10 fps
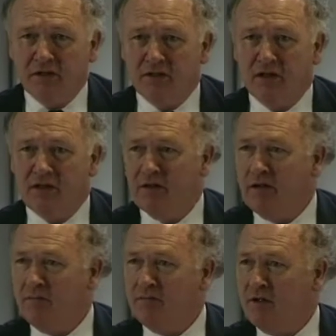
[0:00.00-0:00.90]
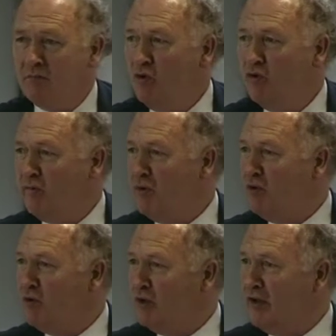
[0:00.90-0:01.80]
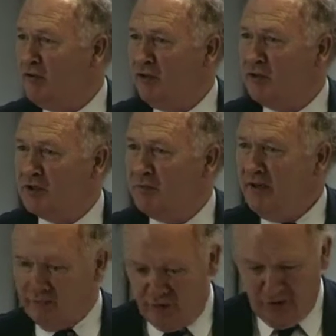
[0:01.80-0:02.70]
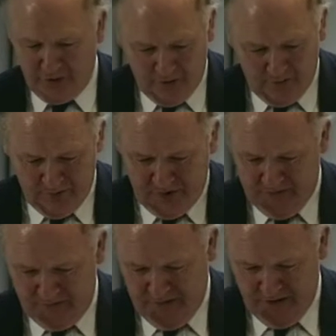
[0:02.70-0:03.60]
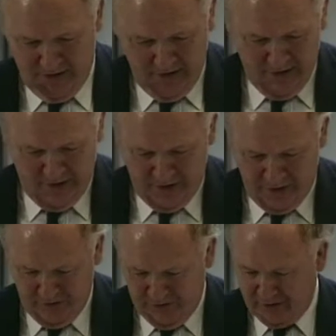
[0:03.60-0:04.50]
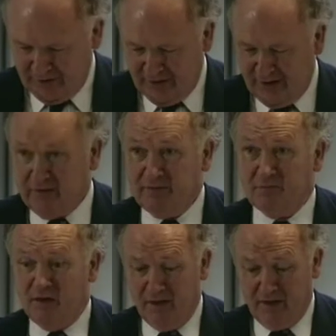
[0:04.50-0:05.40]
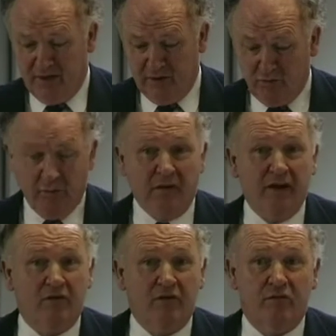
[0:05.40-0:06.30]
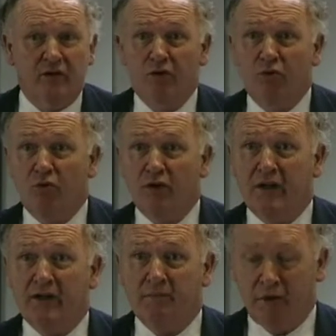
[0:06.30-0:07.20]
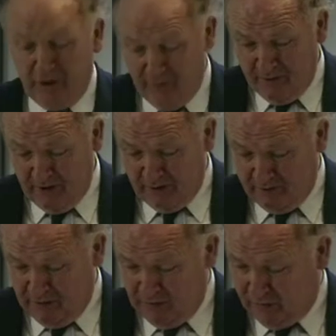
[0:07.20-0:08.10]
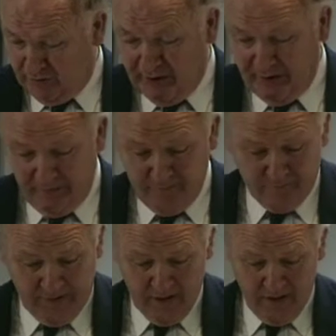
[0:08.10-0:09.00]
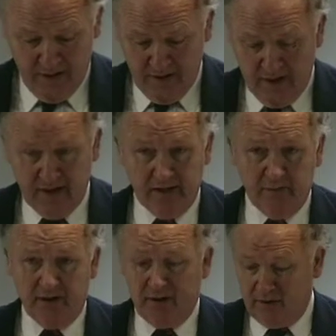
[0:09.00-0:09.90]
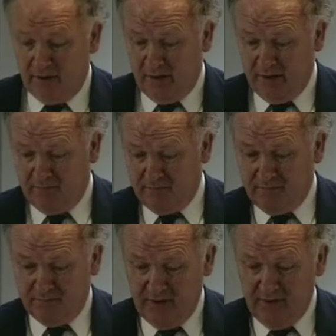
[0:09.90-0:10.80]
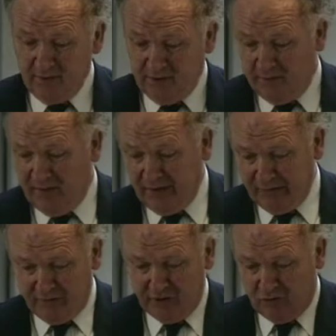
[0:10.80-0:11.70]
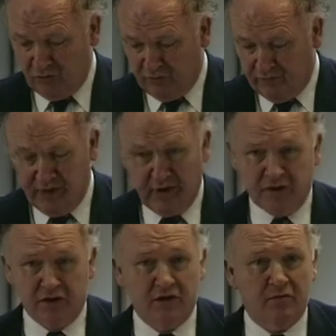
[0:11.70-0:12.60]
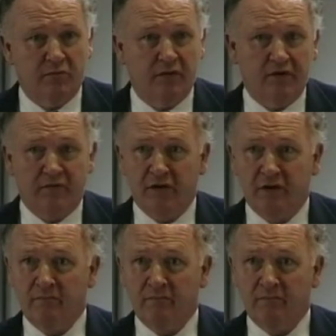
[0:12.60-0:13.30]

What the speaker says: appointment at Griffith, Professor Webb had a distinguished career as an economist, serving on many bodies during his time at Melbourne and La Trobe universities, as well as at Cornell University in the USA.